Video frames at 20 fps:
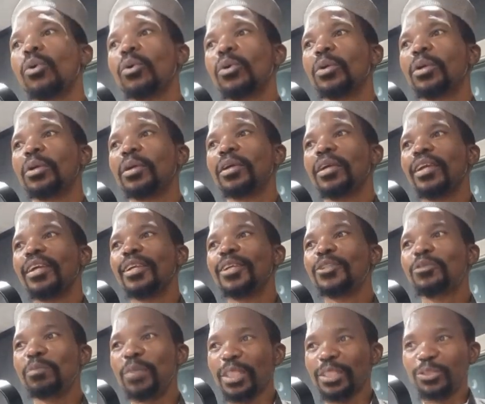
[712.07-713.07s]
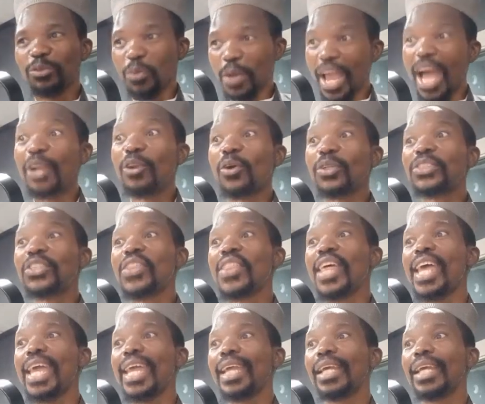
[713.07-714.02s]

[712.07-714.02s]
It means we are not there.